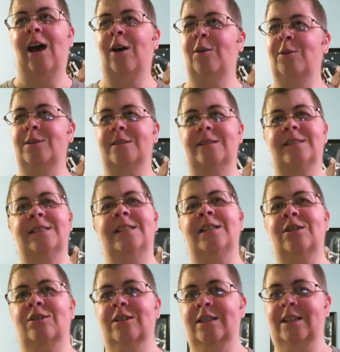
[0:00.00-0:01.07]
I was
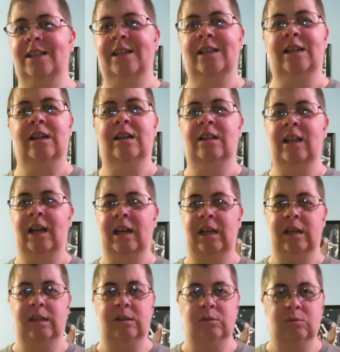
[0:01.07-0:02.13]
literally
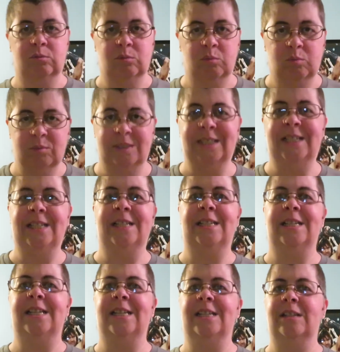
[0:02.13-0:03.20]
like
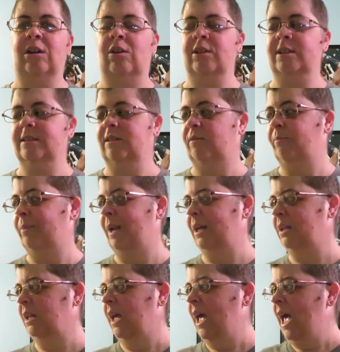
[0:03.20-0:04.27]
needed to get all the stuff, but
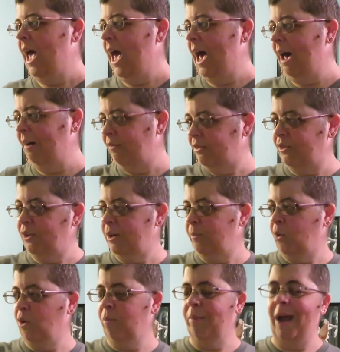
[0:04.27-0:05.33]
I have three
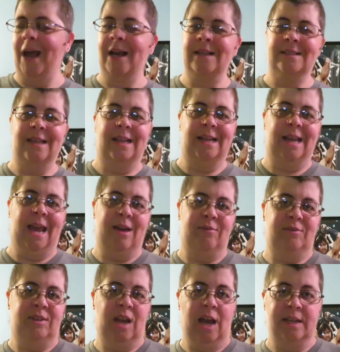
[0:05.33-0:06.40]
more bags that I
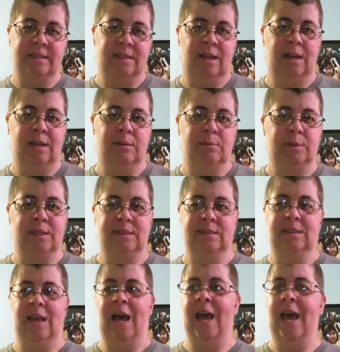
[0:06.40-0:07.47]
have not done
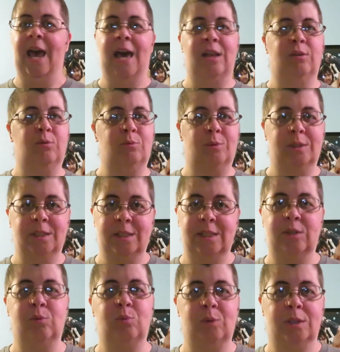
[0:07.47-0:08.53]
because I had to
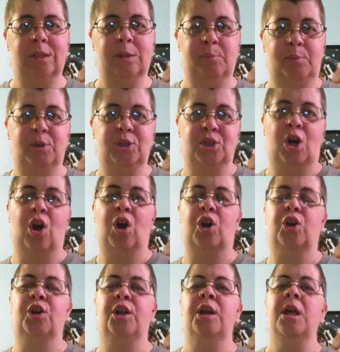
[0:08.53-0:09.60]
really, really push
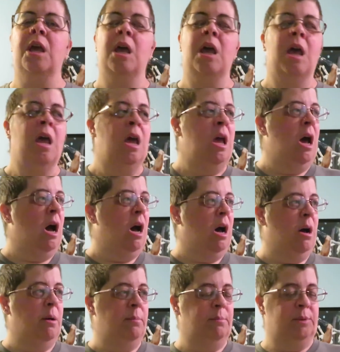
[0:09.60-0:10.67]
hard.
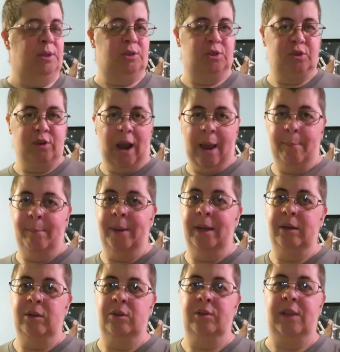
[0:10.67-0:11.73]
Um, the scrap
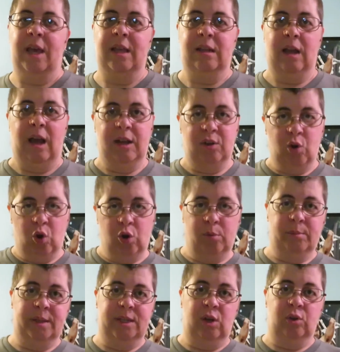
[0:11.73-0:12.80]
metal that I
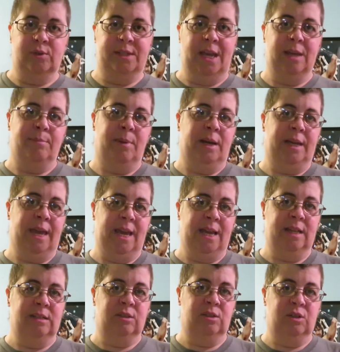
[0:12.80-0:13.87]
normally go take my
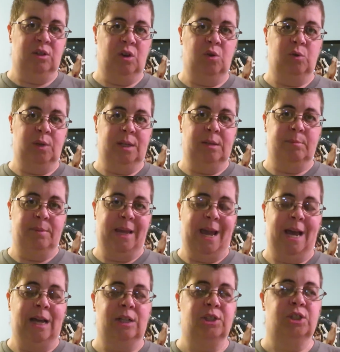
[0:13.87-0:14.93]
cans to go get them
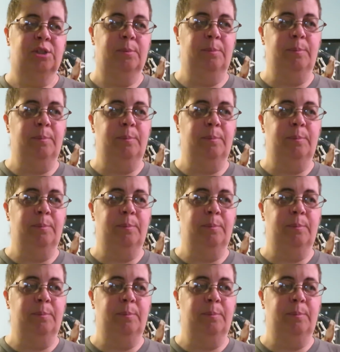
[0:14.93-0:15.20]
cashed